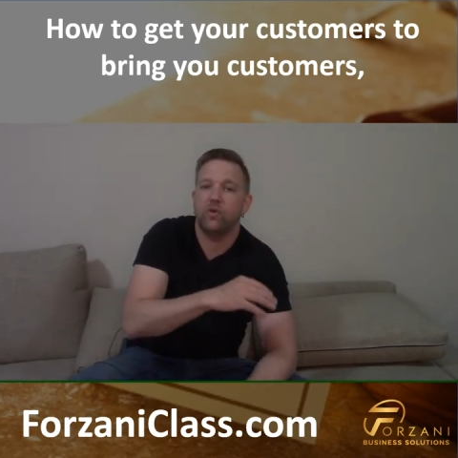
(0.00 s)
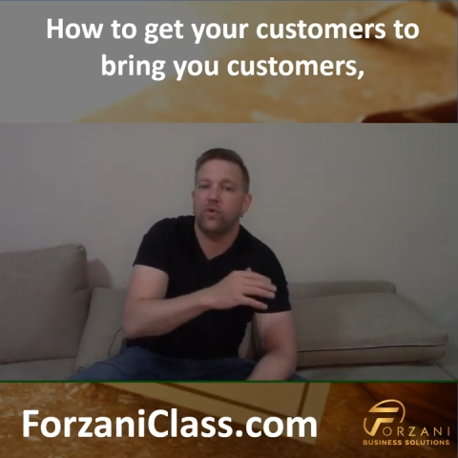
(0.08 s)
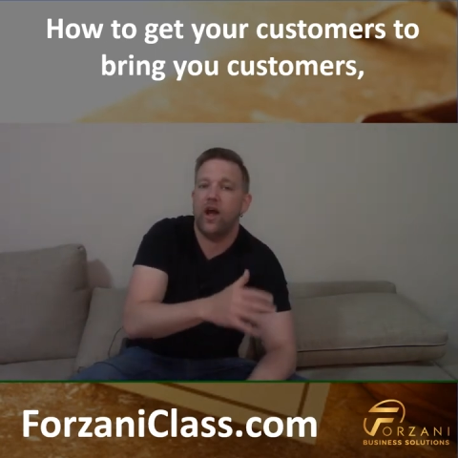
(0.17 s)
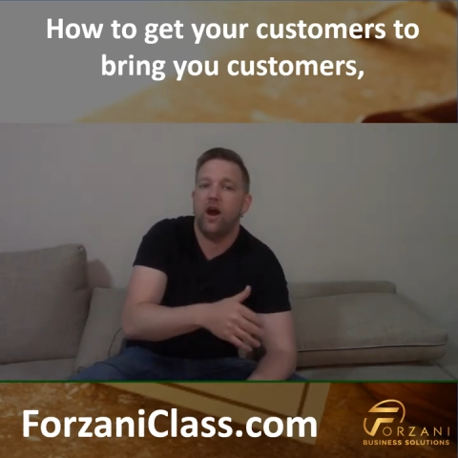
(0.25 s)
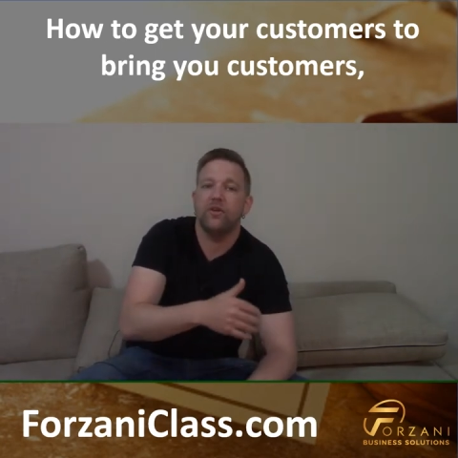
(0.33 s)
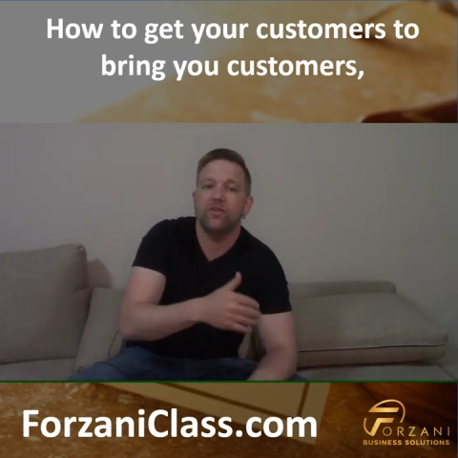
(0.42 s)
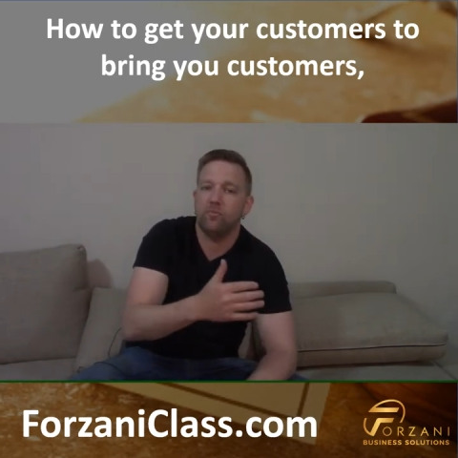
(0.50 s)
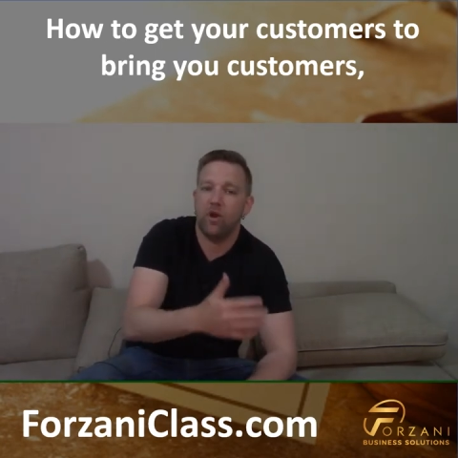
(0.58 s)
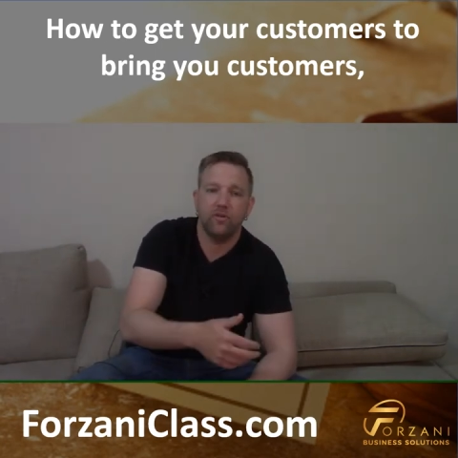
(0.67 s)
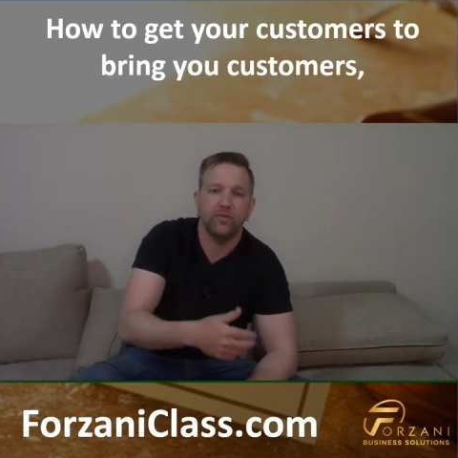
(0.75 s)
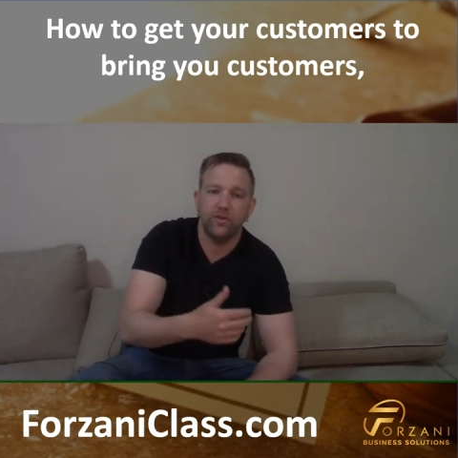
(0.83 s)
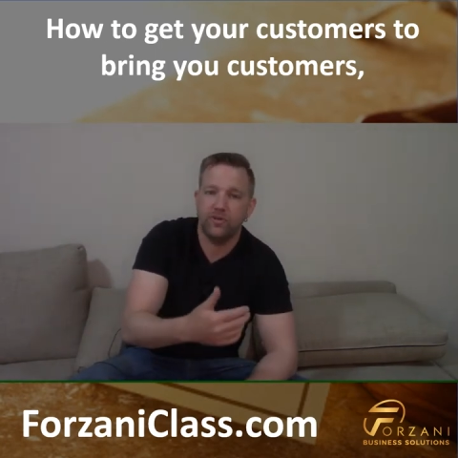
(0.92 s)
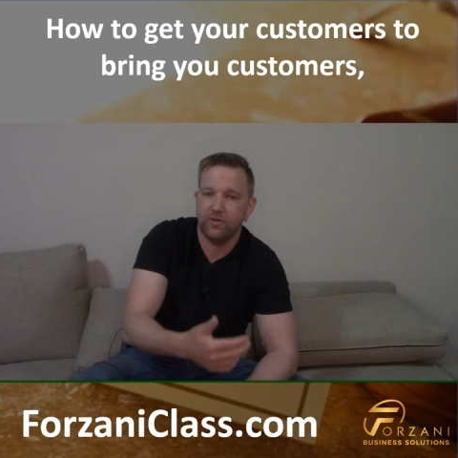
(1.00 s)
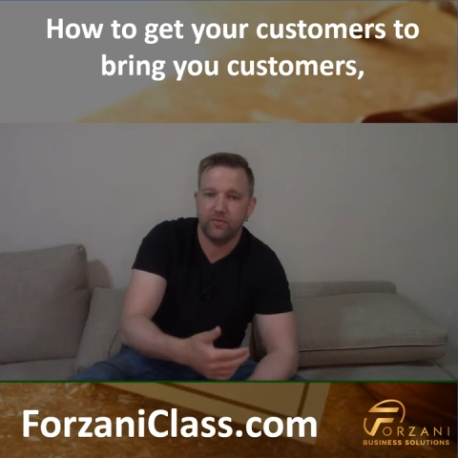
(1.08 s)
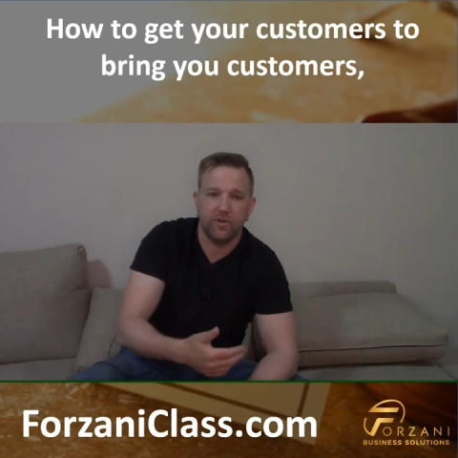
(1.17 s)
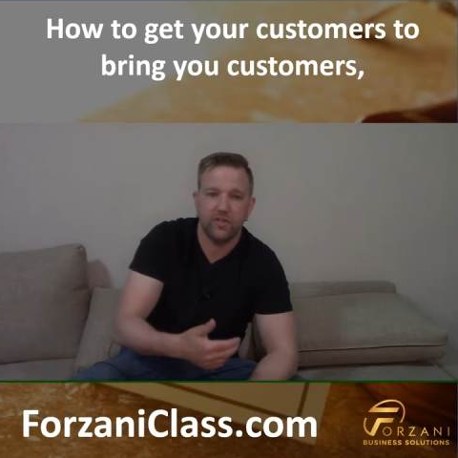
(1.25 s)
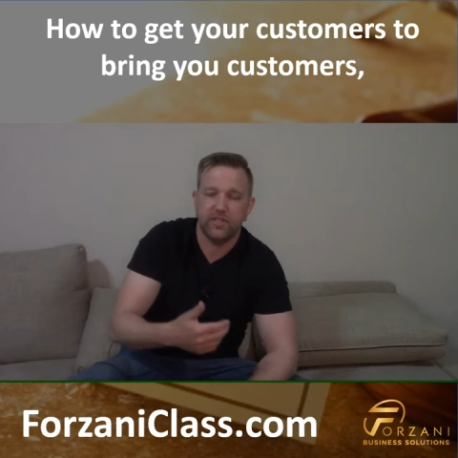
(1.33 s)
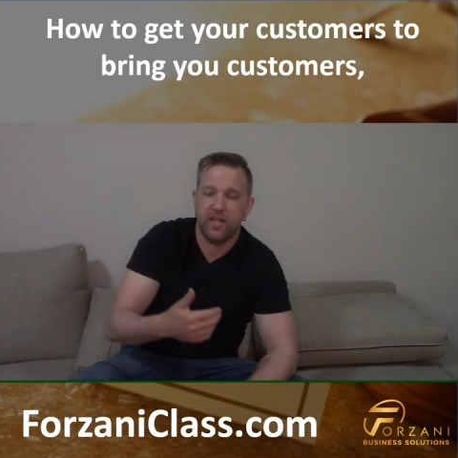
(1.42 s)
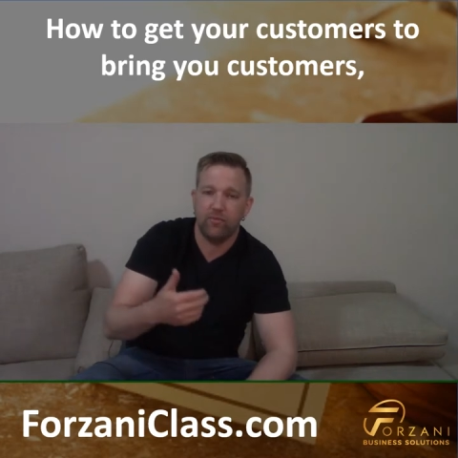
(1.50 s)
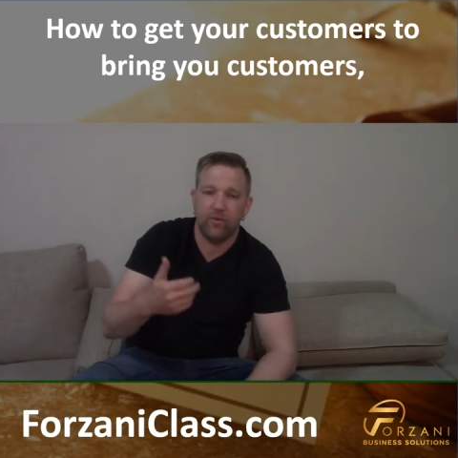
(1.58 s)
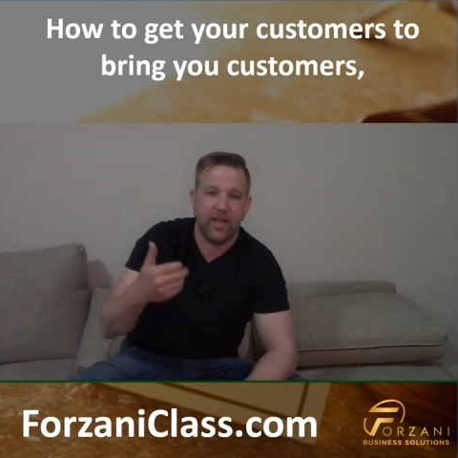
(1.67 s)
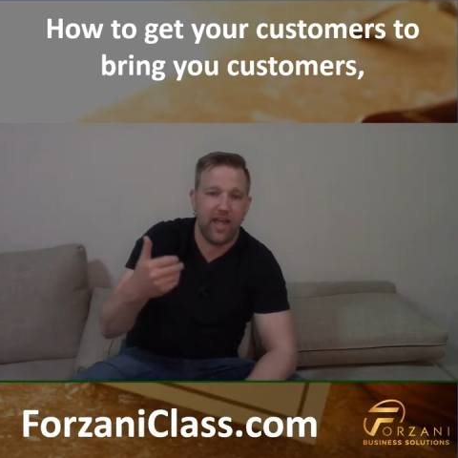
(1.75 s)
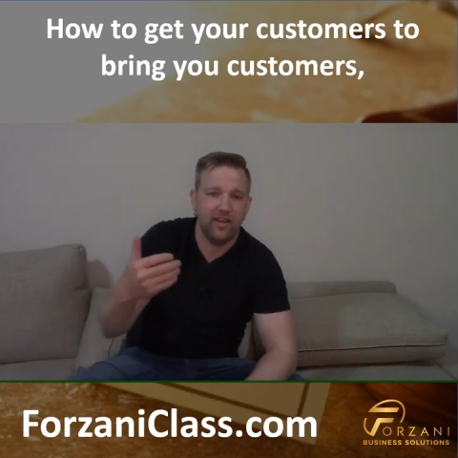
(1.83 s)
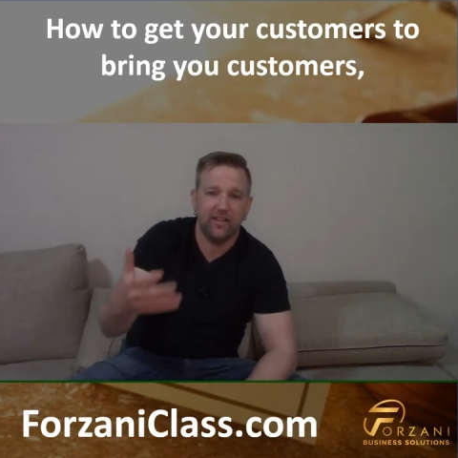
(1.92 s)
around the Marvel Universe that
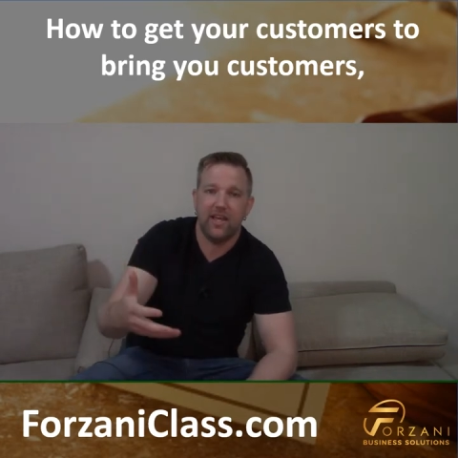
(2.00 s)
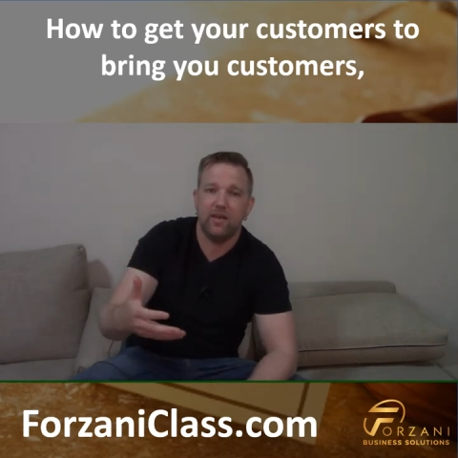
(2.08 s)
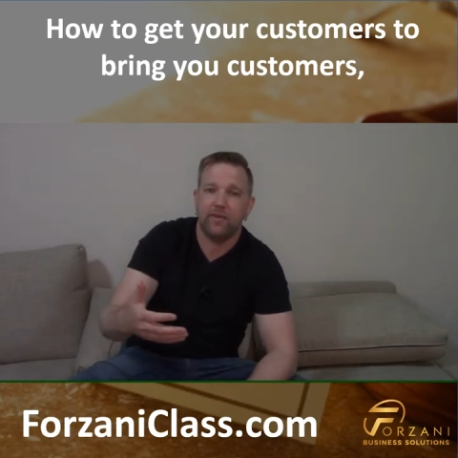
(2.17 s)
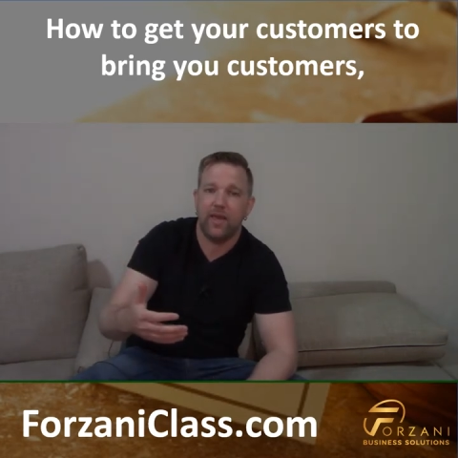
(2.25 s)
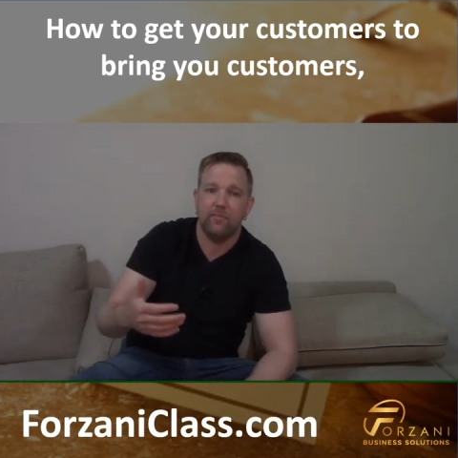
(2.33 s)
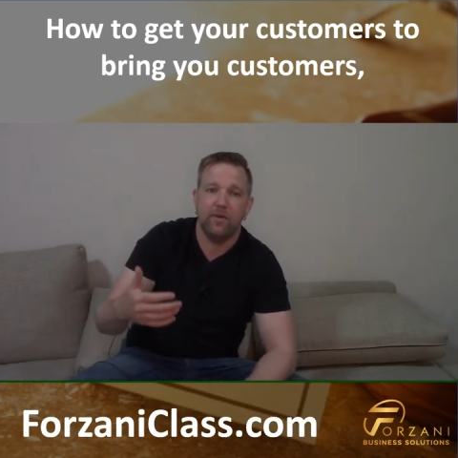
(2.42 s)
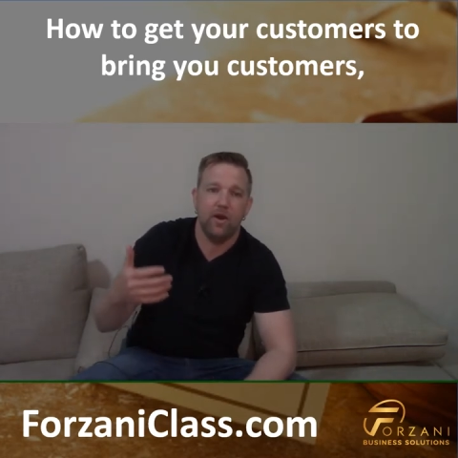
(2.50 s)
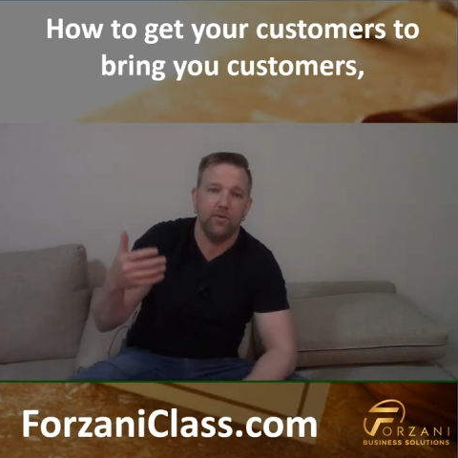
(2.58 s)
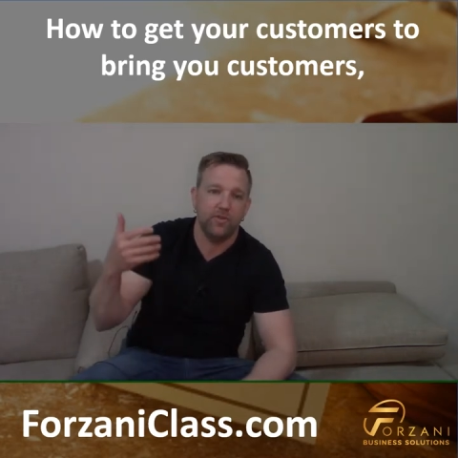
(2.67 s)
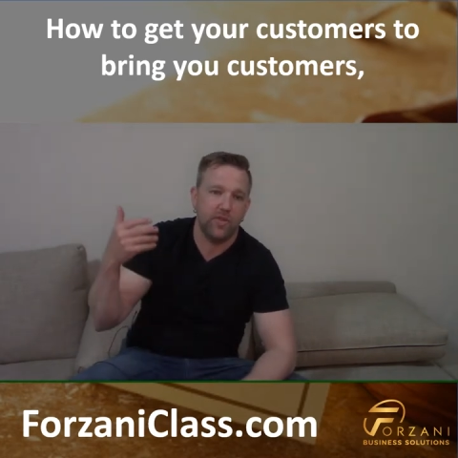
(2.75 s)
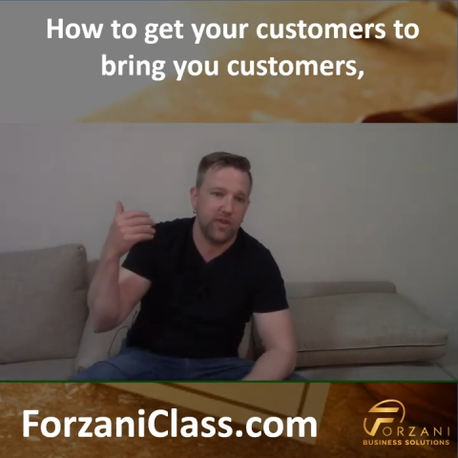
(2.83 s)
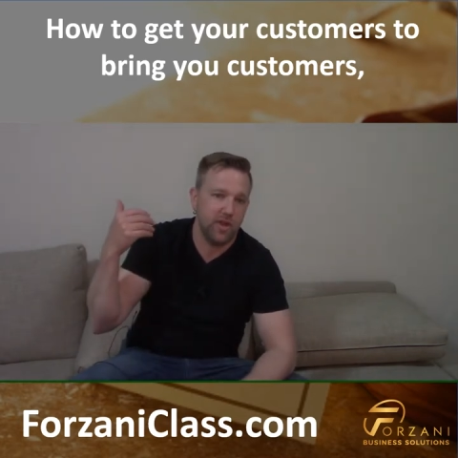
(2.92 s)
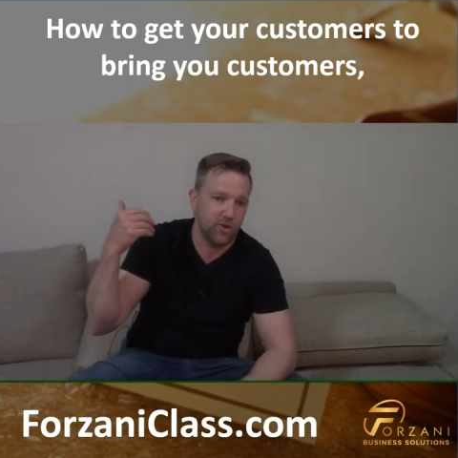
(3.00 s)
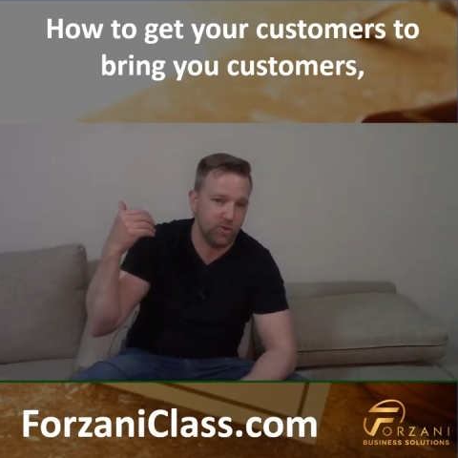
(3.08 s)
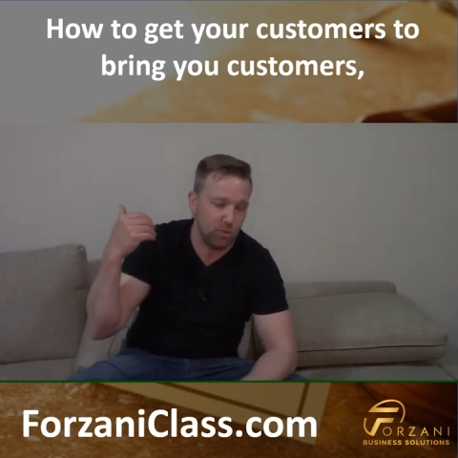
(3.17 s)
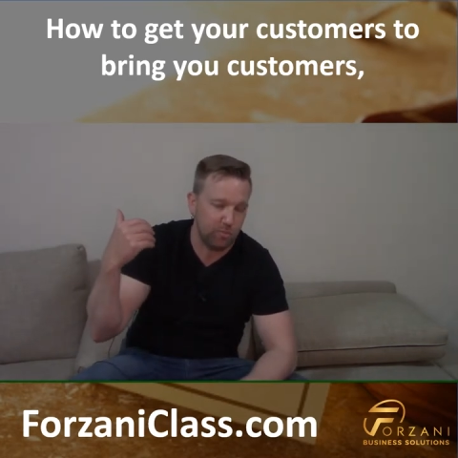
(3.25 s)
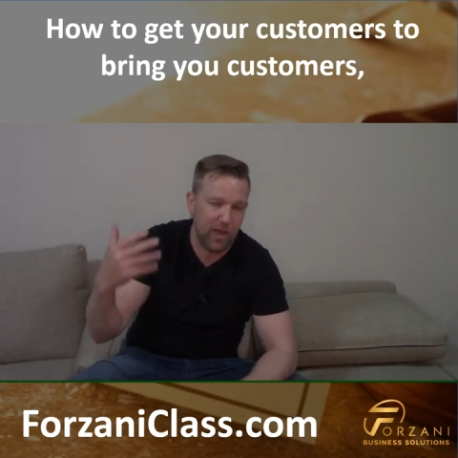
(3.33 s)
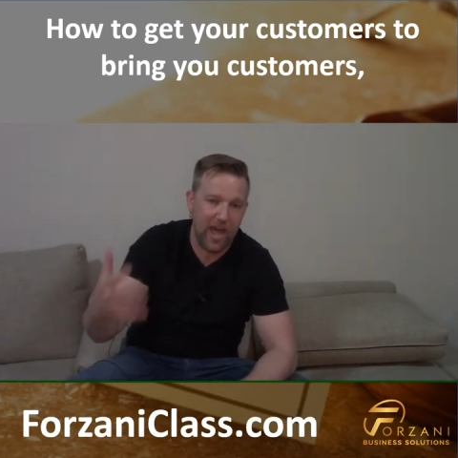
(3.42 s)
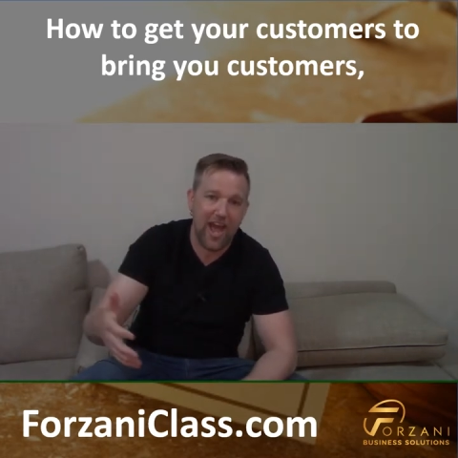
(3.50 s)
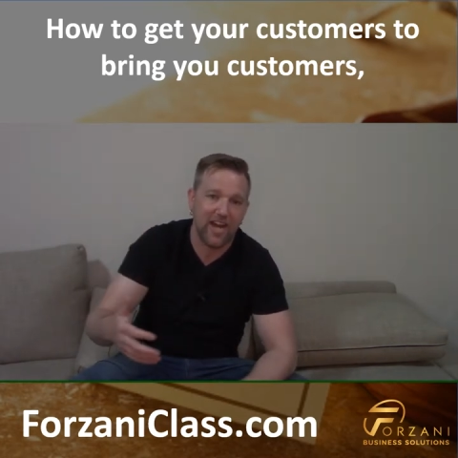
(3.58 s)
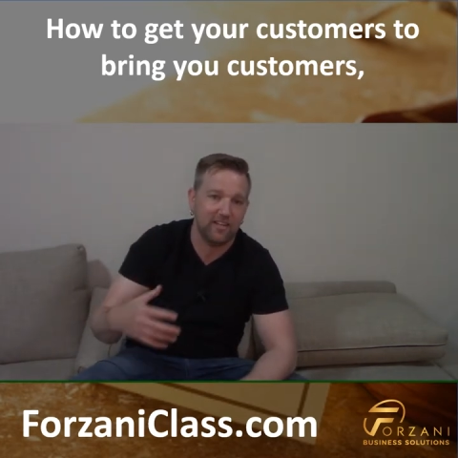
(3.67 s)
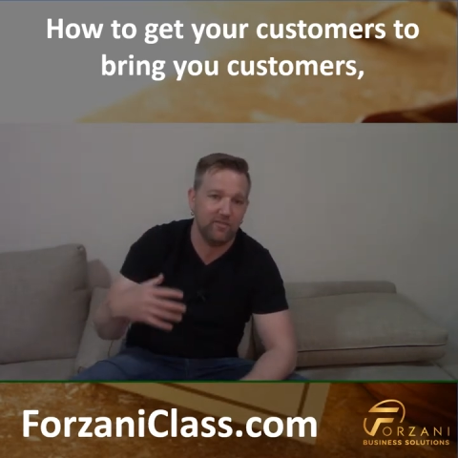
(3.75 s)
when Endgame came out, the theaters were packed.